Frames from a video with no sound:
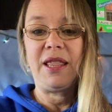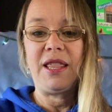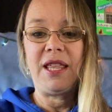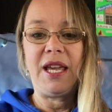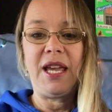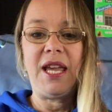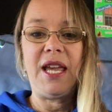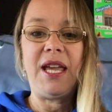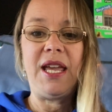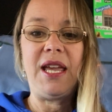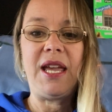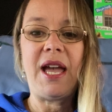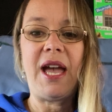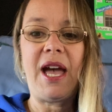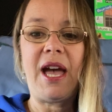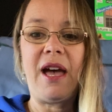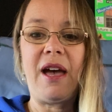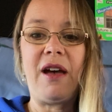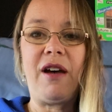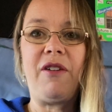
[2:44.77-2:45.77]
They
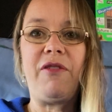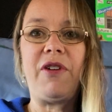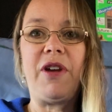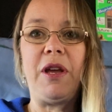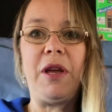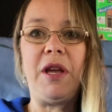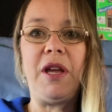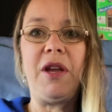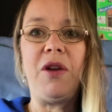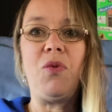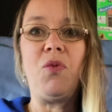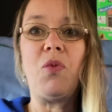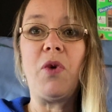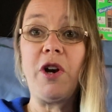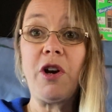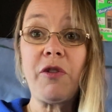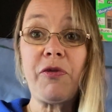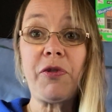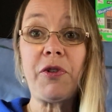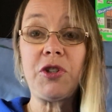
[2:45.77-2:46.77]
have a
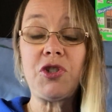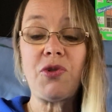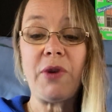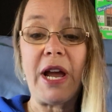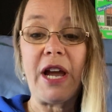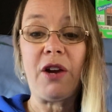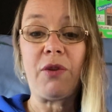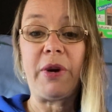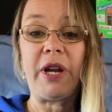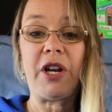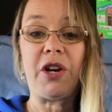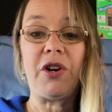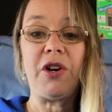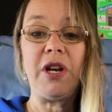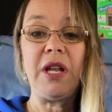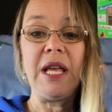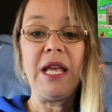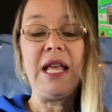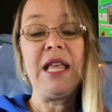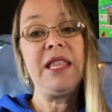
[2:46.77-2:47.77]
wonderful track
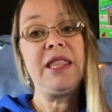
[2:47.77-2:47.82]
record.